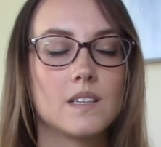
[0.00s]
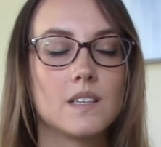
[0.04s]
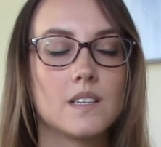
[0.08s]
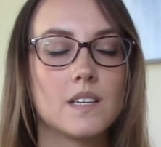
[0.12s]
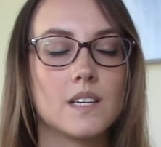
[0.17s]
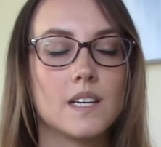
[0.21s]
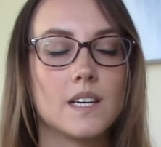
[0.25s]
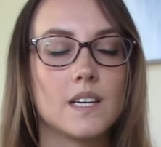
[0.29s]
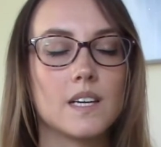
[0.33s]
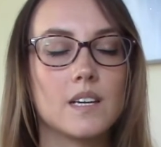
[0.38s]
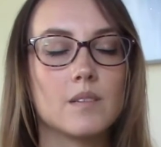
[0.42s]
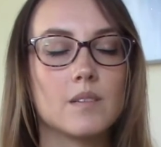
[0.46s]

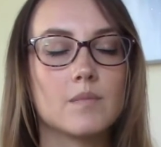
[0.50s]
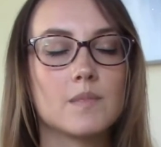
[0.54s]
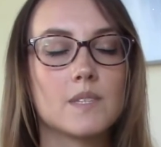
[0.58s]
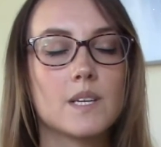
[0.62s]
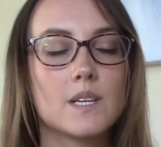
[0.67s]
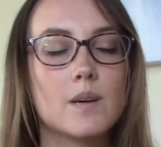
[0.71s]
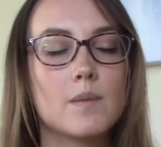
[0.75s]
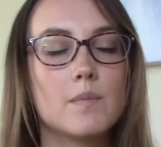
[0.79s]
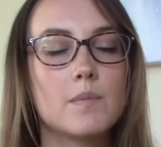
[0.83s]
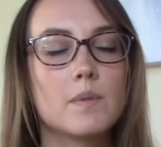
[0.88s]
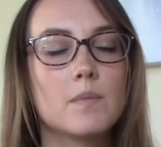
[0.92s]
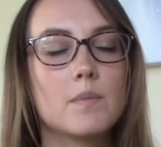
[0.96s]
It comes
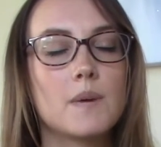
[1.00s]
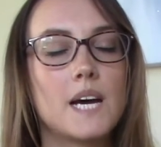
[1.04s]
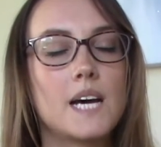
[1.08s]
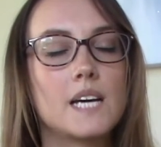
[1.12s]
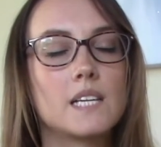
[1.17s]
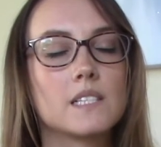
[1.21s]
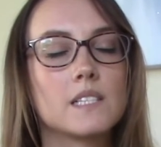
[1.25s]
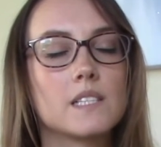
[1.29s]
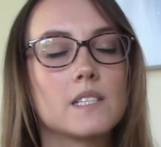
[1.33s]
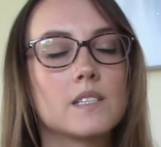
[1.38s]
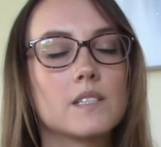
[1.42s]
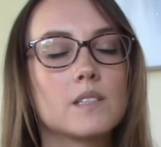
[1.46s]
up, it
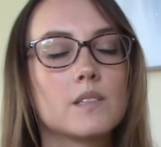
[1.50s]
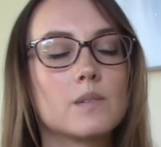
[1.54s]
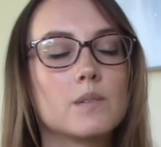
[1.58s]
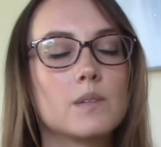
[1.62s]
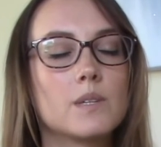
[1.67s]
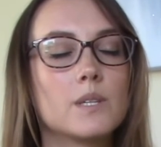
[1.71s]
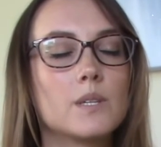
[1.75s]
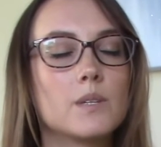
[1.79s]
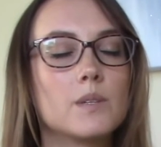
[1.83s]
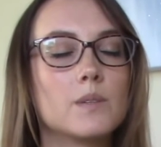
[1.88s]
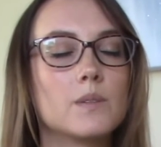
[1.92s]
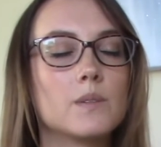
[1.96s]
passes
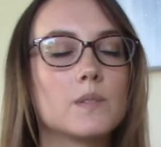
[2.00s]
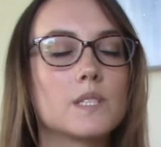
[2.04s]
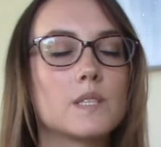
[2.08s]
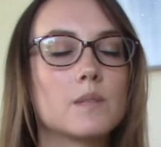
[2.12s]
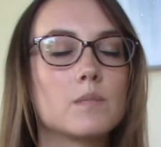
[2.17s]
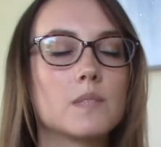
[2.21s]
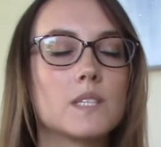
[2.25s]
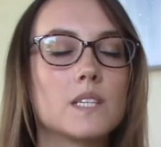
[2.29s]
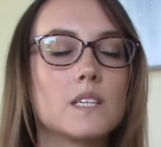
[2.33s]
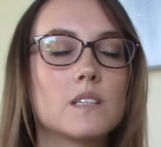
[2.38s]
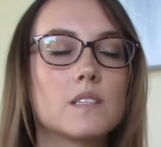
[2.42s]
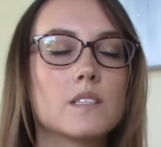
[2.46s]
through.
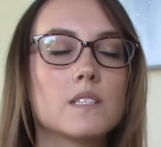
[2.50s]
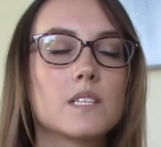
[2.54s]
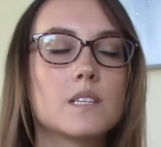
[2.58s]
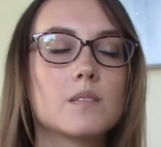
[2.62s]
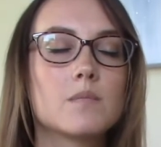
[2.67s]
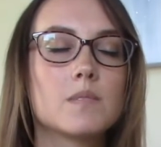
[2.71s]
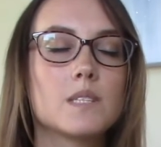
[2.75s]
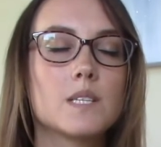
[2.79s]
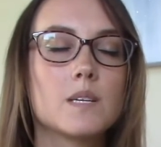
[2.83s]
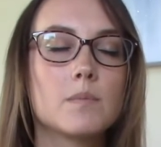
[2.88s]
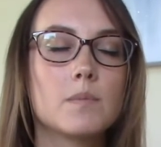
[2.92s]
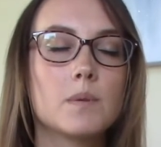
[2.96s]
Something else
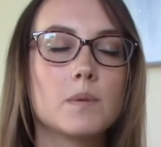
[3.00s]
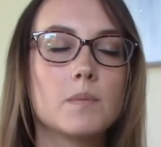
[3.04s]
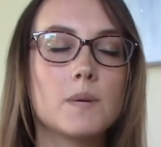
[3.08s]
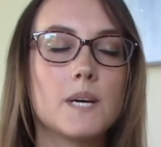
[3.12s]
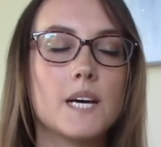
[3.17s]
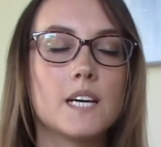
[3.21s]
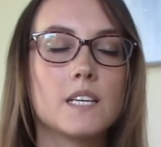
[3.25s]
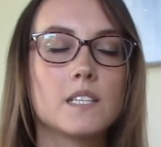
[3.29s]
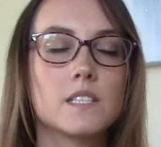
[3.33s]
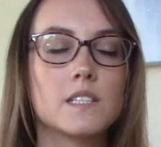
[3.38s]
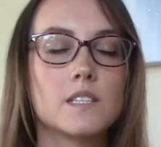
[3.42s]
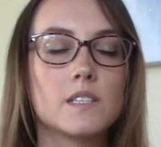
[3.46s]
comes up, it
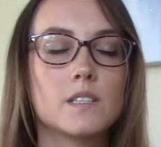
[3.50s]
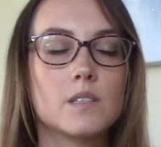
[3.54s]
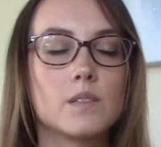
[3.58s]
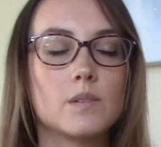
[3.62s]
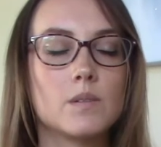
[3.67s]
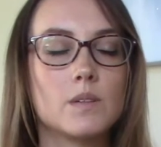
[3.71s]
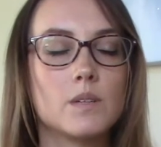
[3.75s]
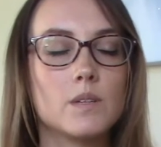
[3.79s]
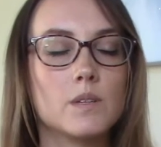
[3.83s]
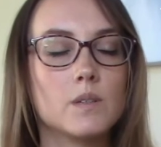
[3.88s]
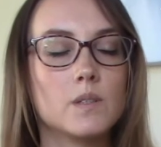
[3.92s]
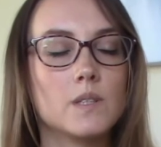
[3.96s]
passes
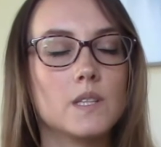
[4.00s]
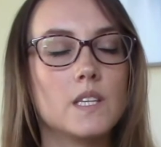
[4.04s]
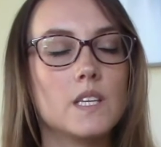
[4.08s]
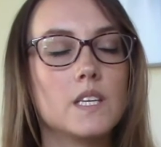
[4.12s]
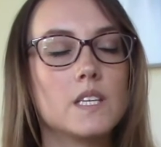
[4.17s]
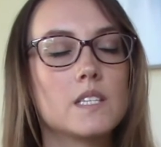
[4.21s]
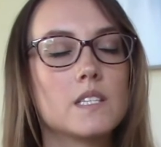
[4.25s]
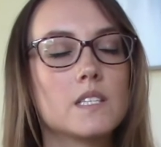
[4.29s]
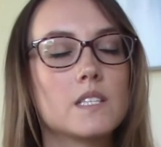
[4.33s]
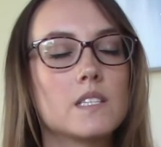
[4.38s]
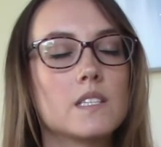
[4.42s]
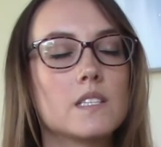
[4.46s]
through.
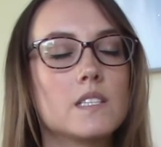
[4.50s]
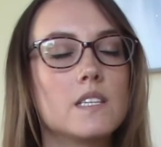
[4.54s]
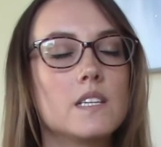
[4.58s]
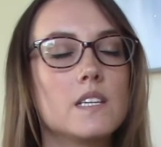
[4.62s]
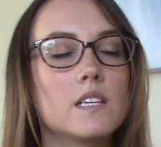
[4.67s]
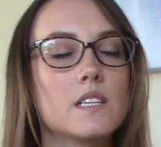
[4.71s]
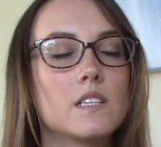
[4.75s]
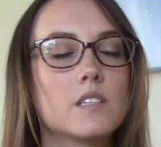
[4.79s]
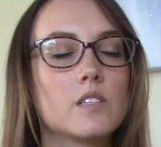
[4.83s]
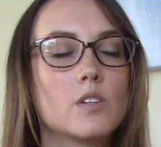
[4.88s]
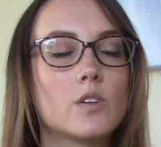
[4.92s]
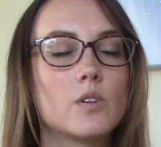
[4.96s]
This is the
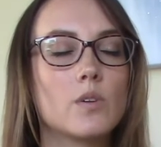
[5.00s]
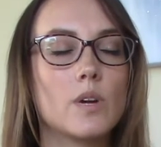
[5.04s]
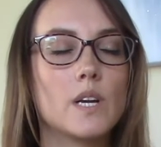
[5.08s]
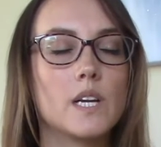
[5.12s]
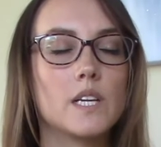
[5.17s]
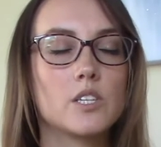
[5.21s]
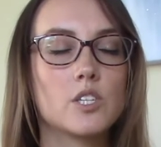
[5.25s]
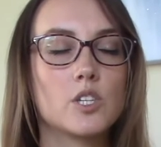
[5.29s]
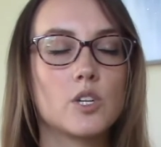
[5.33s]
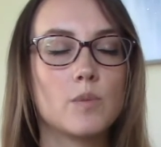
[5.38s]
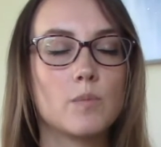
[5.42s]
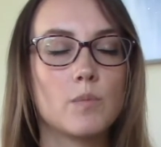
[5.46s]

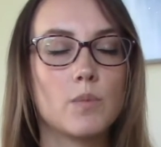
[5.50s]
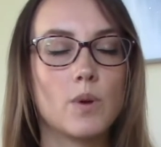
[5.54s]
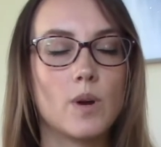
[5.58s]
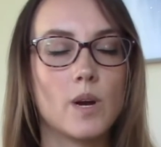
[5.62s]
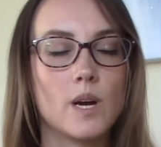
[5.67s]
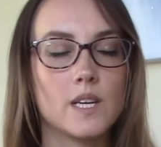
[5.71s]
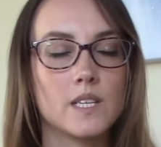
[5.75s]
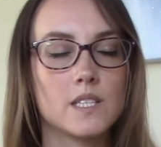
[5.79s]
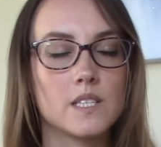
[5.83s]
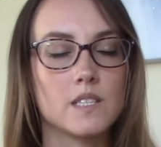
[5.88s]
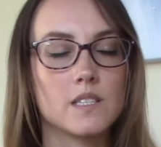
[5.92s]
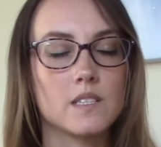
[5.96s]
integration
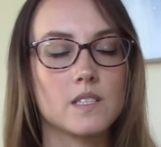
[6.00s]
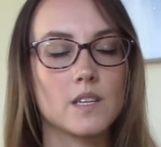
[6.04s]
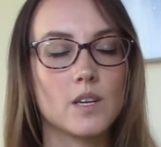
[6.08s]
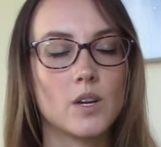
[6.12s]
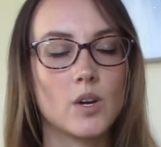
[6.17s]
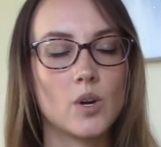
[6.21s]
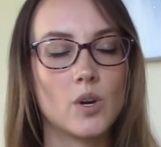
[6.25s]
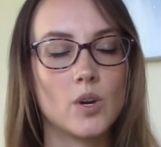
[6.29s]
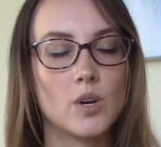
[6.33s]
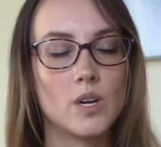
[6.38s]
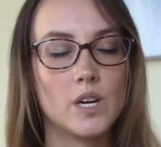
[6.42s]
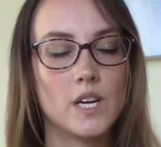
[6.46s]
process
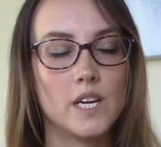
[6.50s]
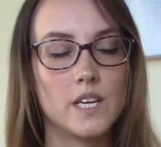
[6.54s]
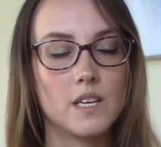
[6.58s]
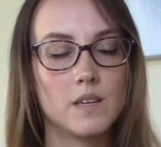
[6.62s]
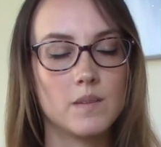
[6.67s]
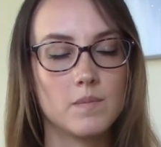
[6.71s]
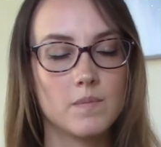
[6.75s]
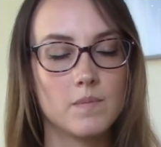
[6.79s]
occurring.